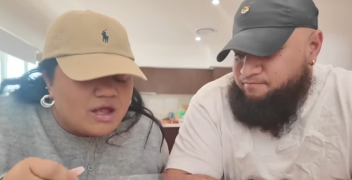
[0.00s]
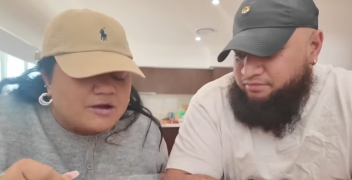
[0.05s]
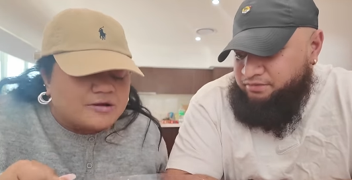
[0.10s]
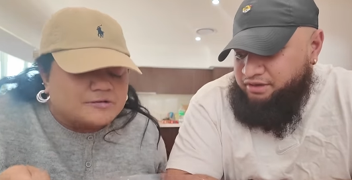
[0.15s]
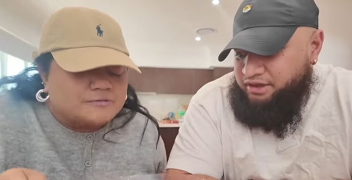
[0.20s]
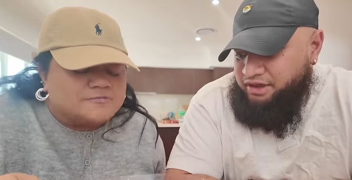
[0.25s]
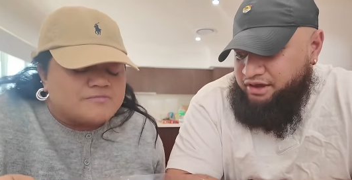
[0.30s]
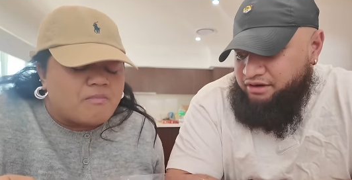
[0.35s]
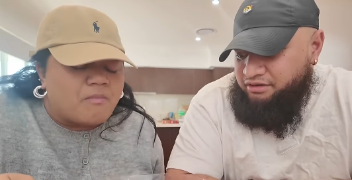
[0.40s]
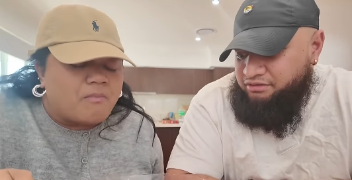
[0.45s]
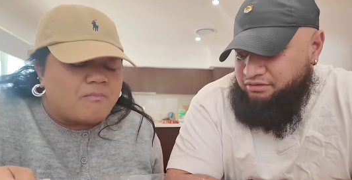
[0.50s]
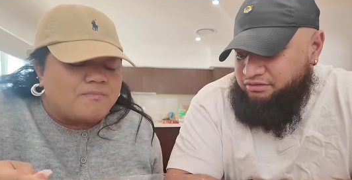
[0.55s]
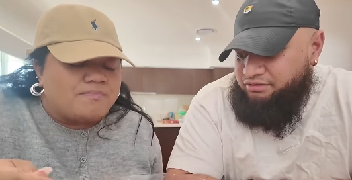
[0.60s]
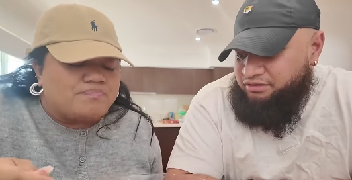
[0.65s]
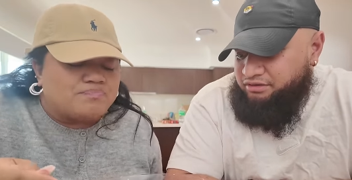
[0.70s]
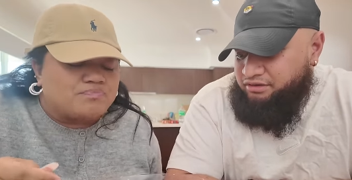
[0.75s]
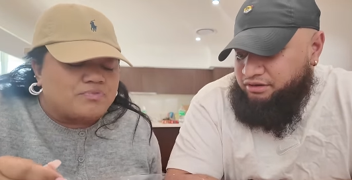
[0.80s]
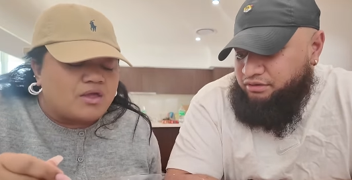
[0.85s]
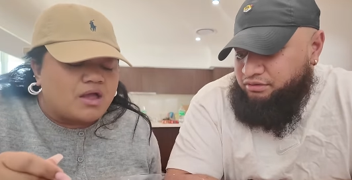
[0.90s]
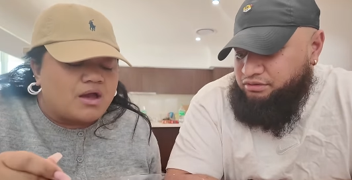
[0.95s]

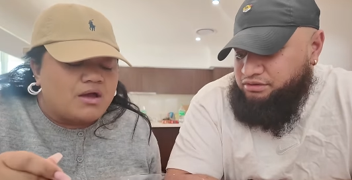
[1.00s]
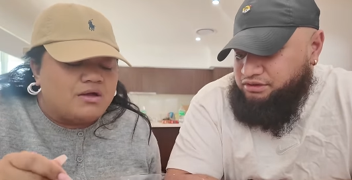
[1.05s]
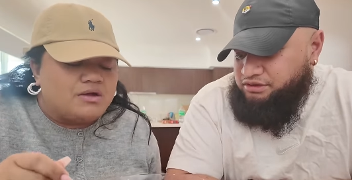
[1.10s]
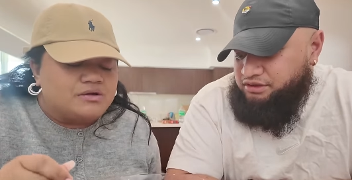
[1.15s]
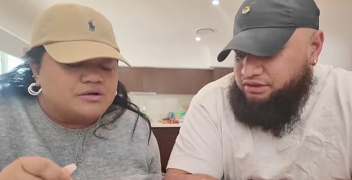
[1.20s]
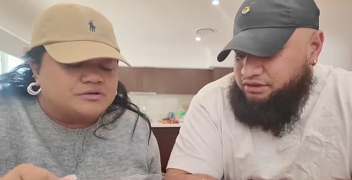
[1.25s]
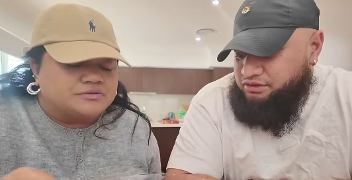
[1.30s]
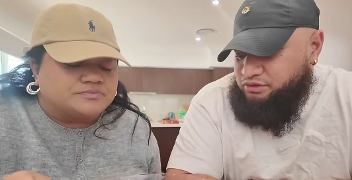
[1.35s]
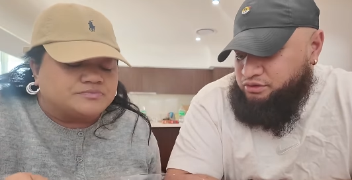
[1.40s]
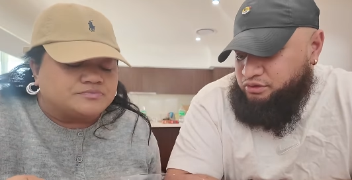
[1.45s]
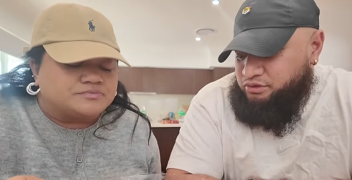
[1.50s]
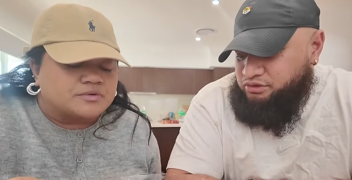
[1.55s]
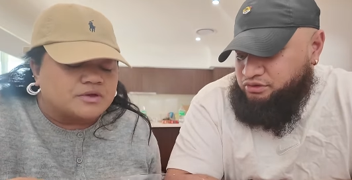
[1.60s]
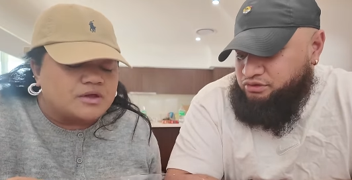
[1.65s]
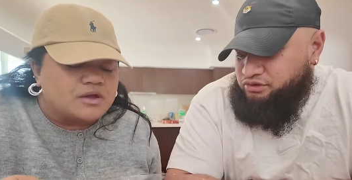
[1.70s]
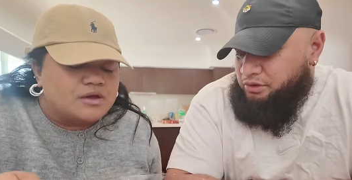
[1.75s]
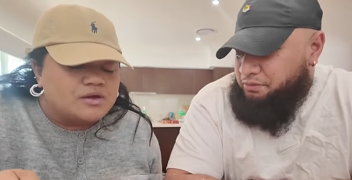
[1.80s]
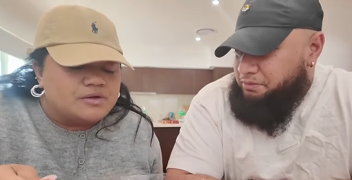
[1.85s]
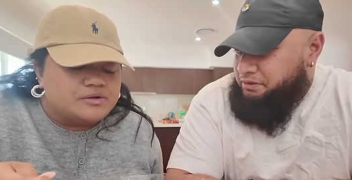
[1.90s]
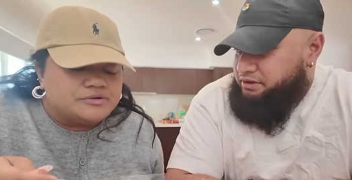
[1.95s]
Speaker 1: Now, I always get a sore
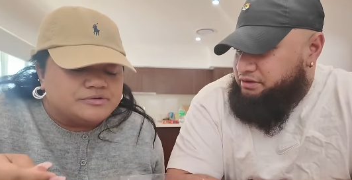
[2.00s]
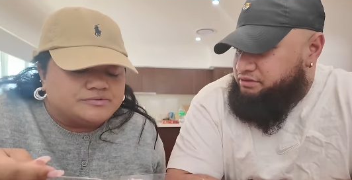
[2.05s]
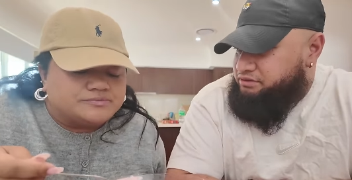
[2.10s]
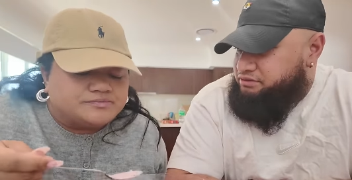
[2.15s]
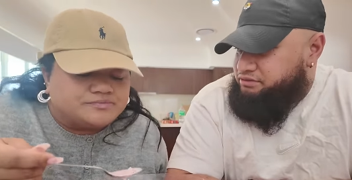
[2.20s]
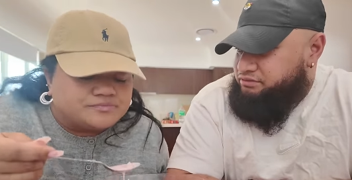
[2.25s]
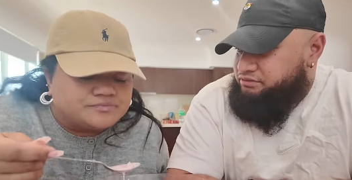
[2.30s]
stomach